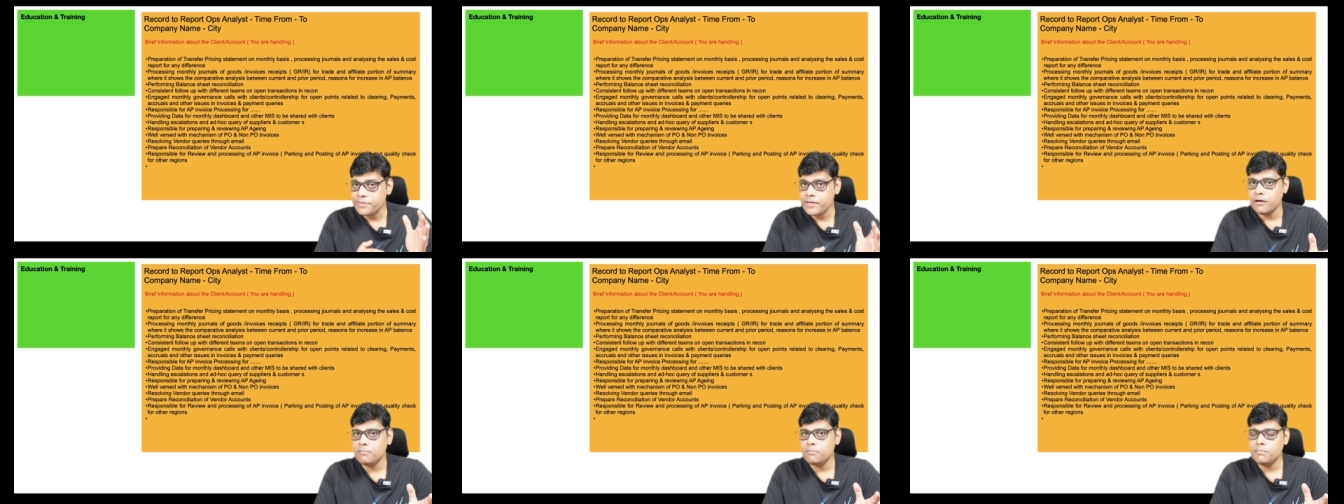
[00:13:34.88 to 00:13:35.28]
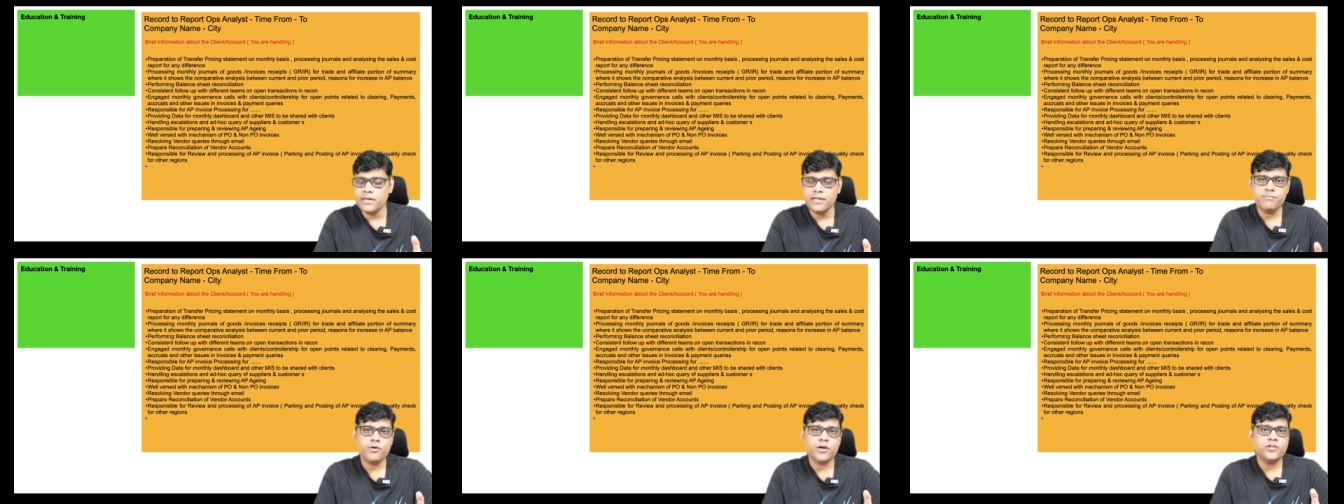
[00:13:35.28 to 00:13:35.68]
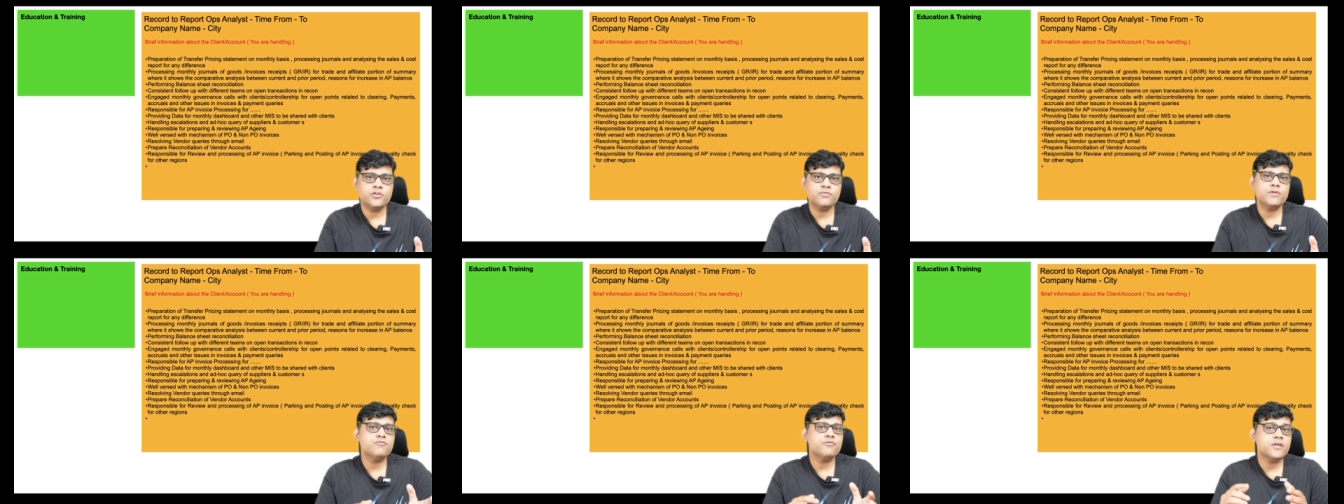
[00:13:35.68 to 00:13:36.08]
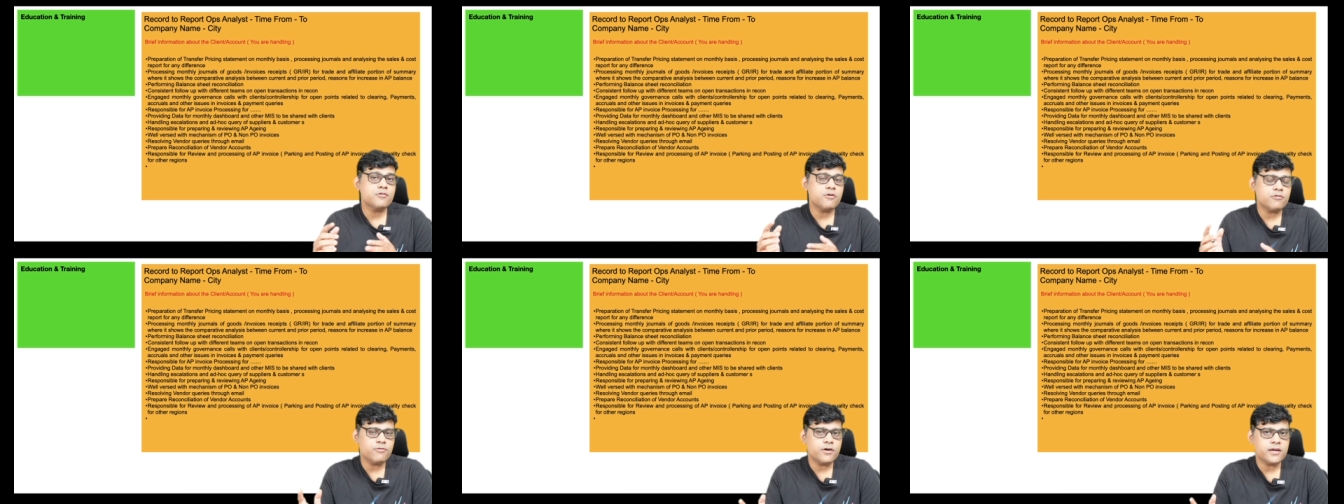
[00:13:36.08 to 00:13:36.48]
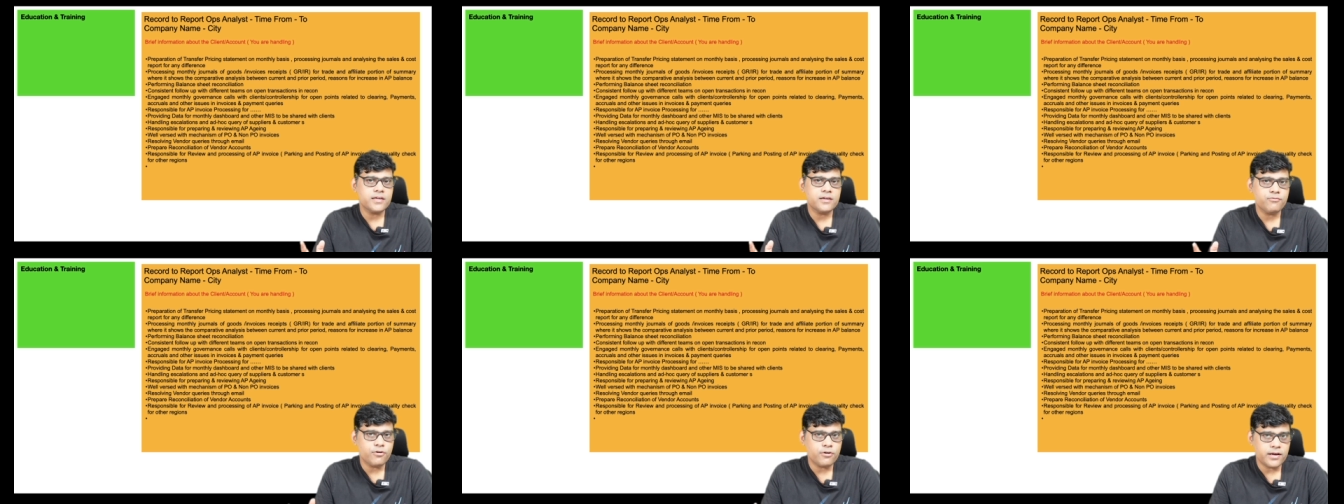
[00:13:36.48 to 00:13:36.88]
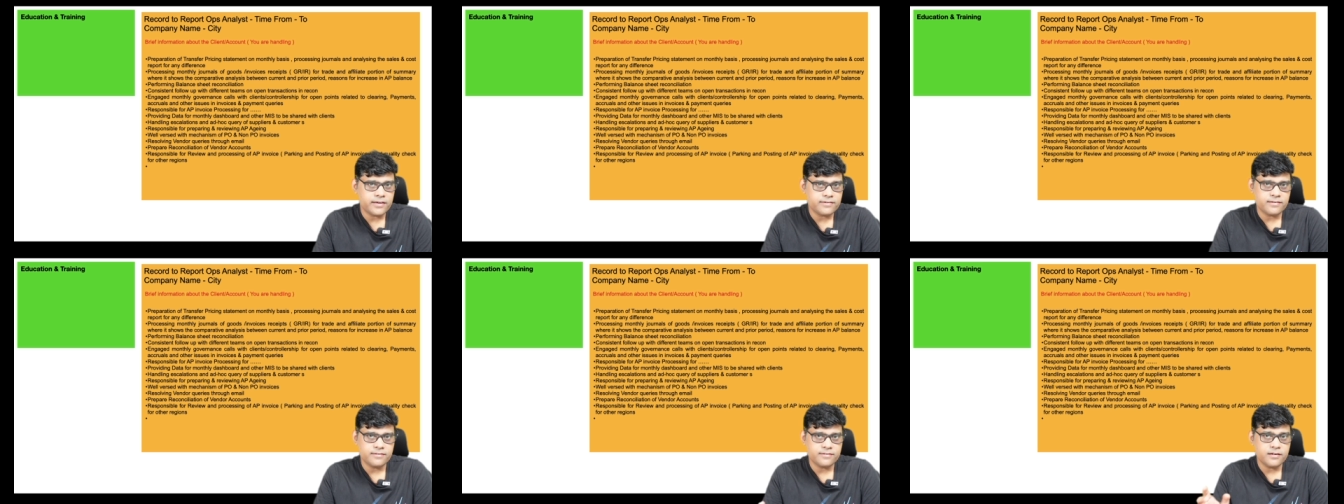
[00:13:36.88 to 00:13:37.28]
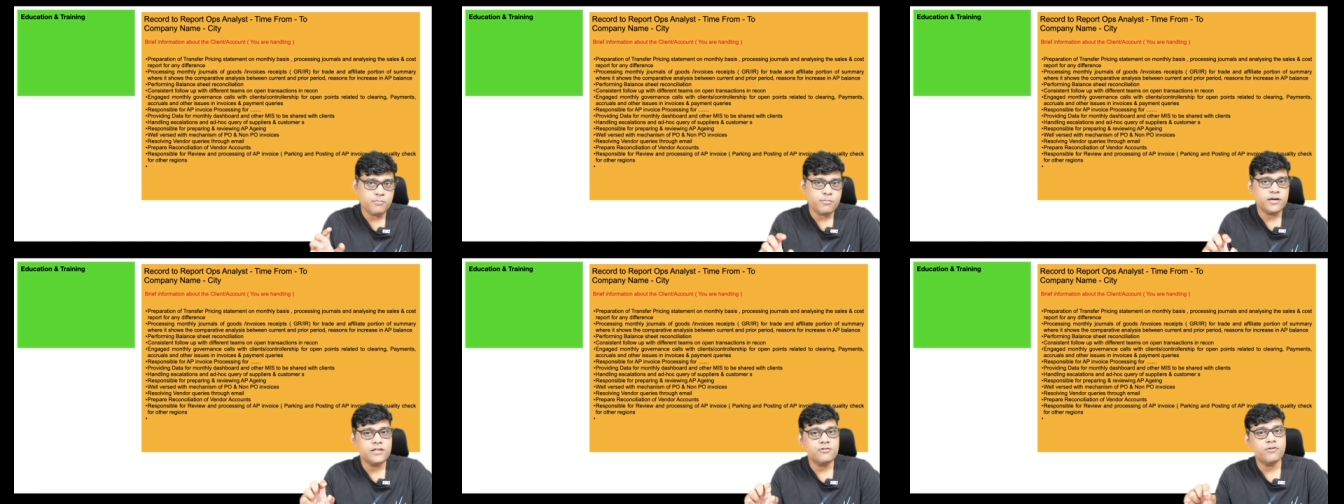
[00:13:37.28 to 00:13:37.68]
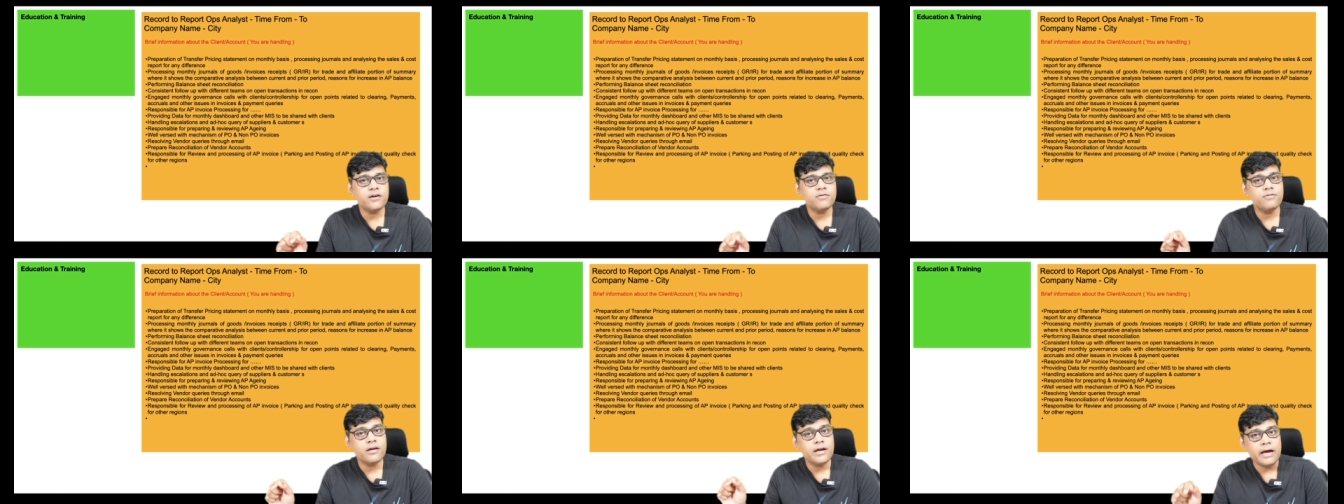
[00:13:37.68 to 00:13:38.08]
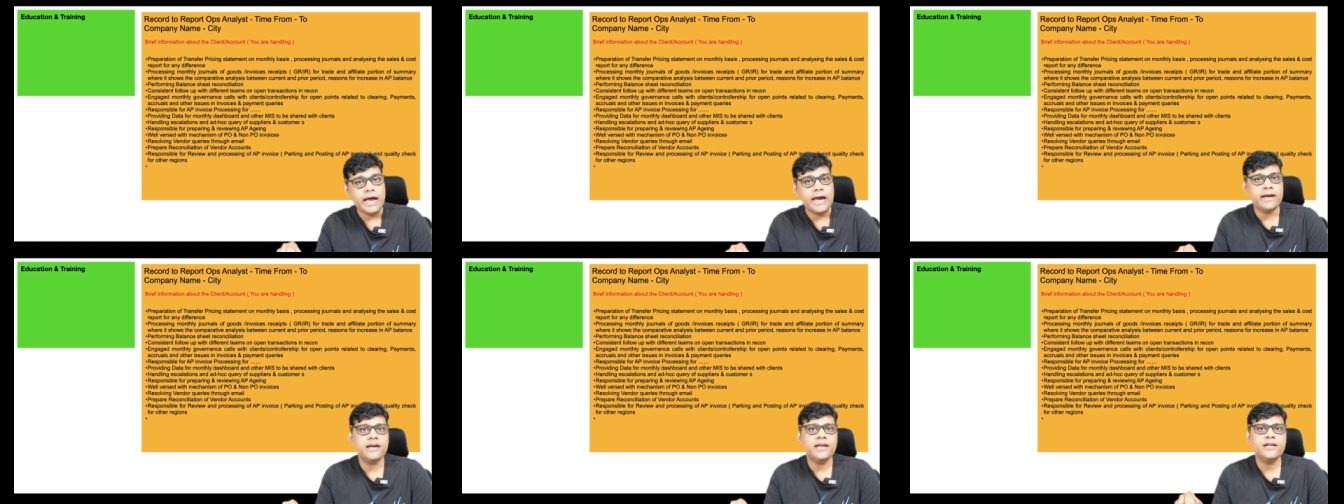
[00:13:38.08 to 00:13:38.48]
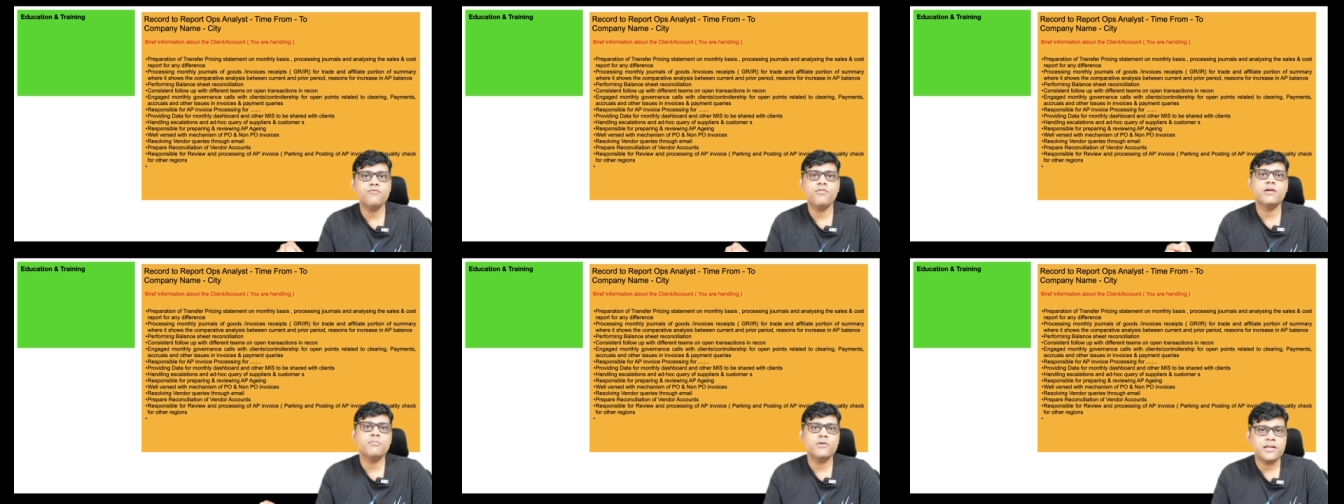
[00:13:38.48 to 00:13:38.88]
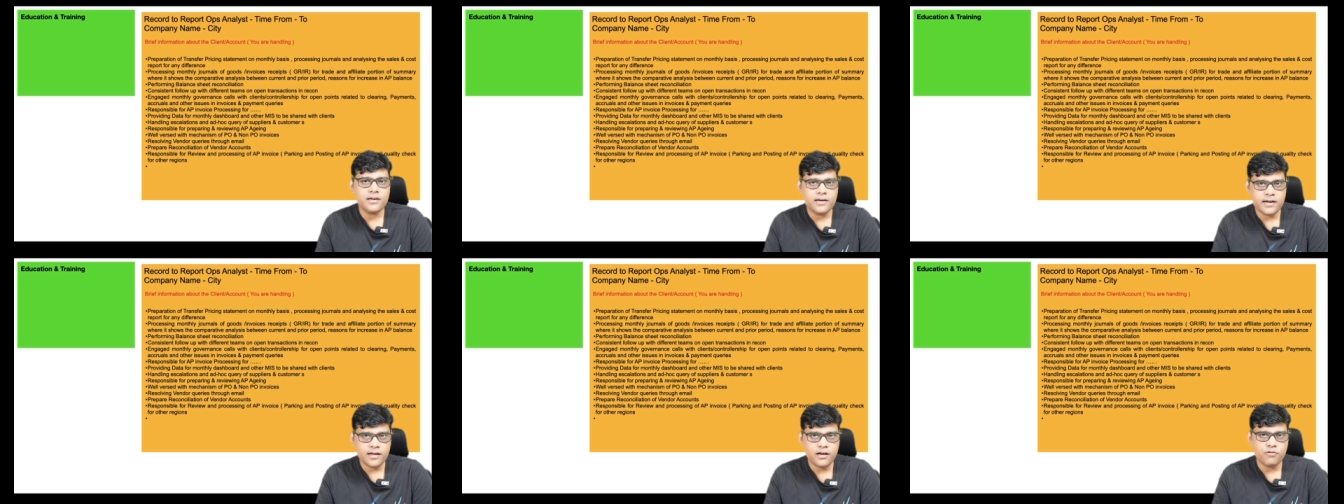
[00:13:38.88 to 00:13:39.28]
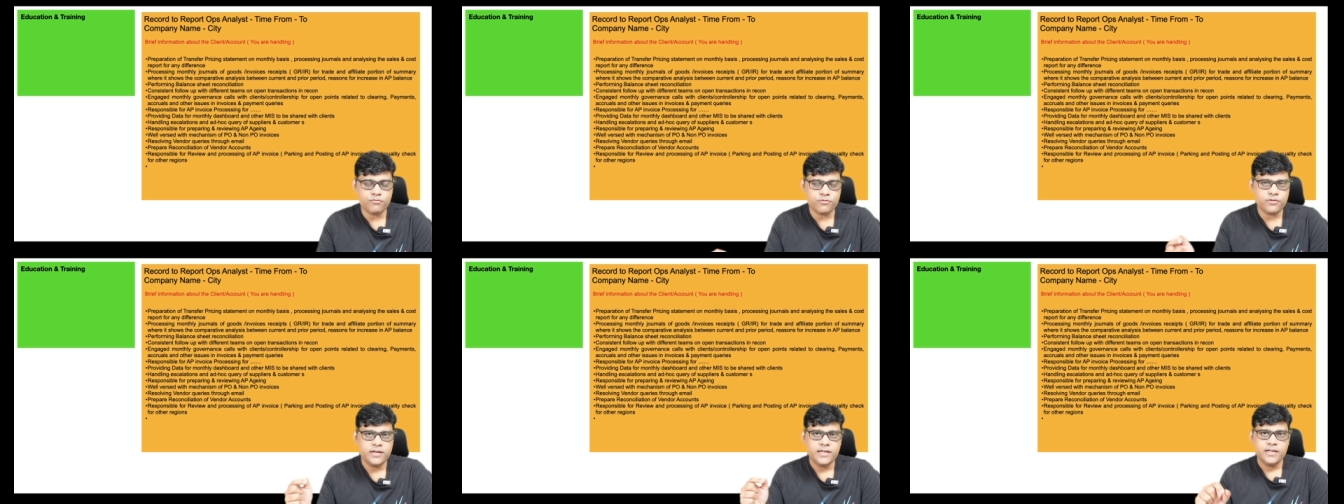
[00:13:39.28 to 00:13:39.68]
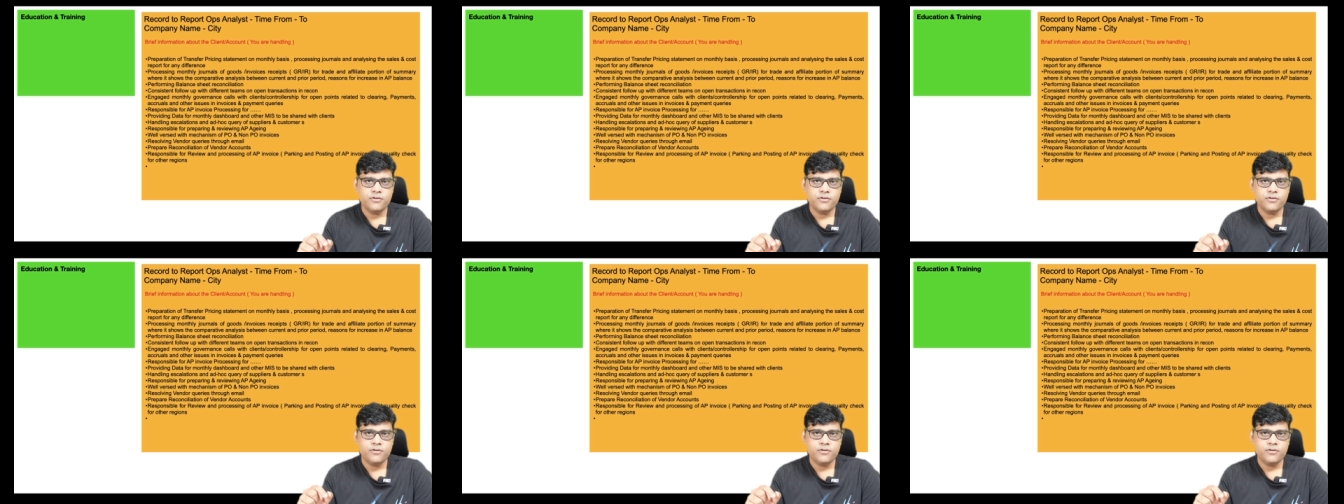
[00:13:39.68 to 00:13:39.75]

company point of view, you are working for Accenture, but you are handling one particular account.